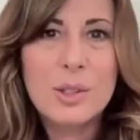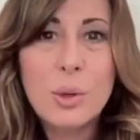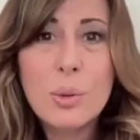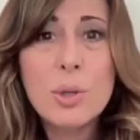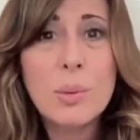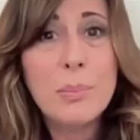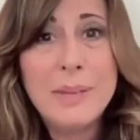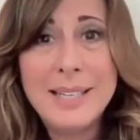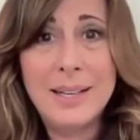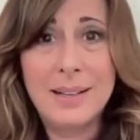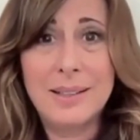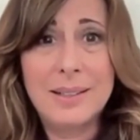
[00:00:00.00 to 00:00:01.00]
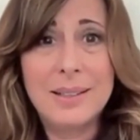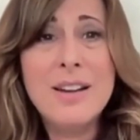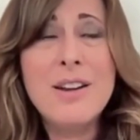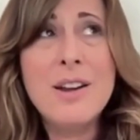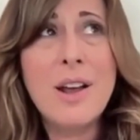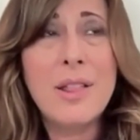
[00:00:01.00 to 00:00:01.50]
Social media,
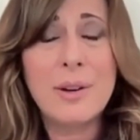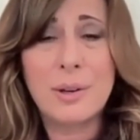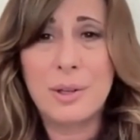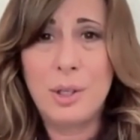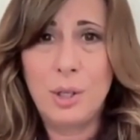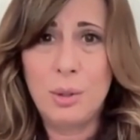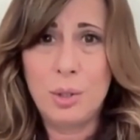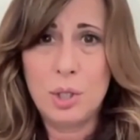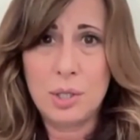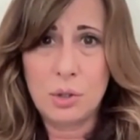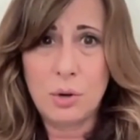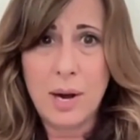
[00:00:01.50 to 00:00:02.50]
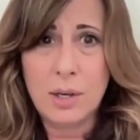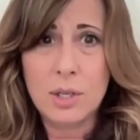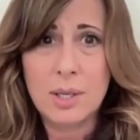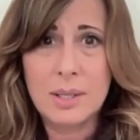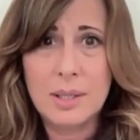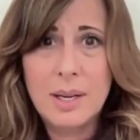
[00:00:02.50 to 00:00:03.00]
another huge
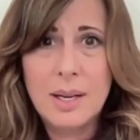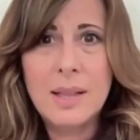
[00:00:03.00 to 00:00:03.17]
distraction.